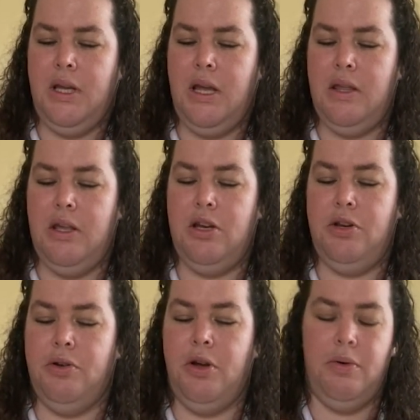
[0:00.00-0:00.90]
And then
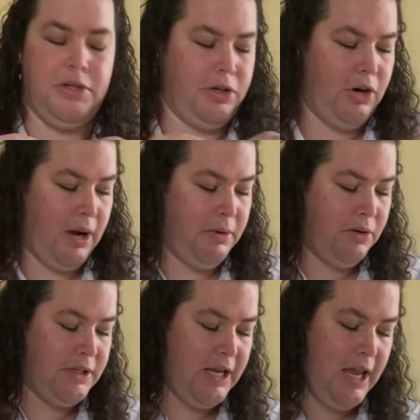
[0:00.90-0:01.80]
you're going to grab your
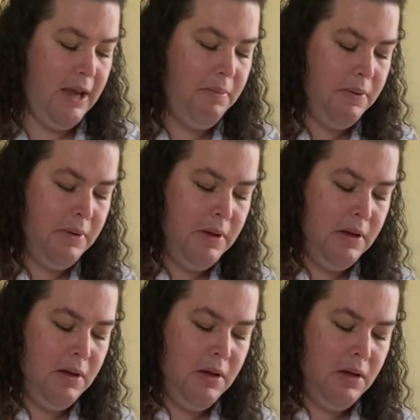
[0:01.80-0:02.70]
tape
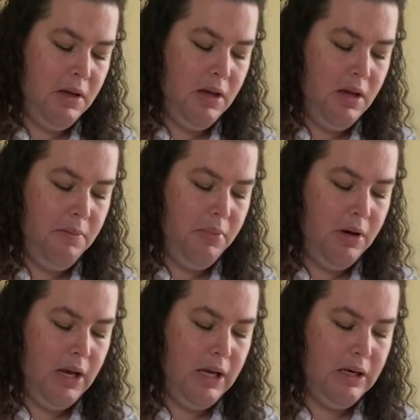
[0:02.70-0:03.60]
and
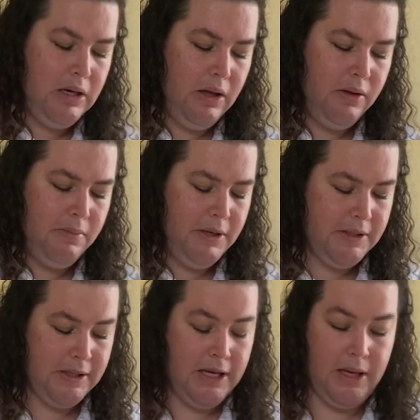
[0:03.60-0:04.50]
put another piece
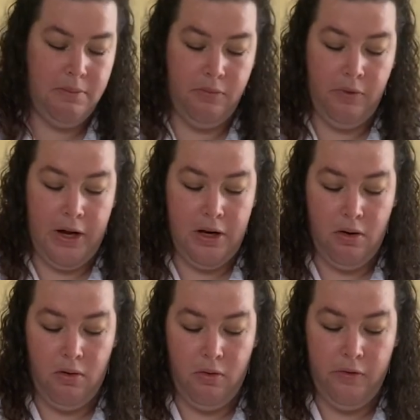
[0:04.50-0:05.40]
of tape right
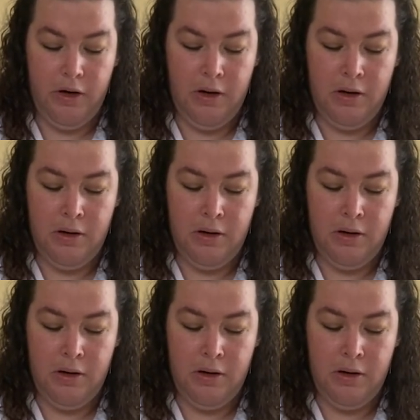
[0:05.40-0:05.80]
over.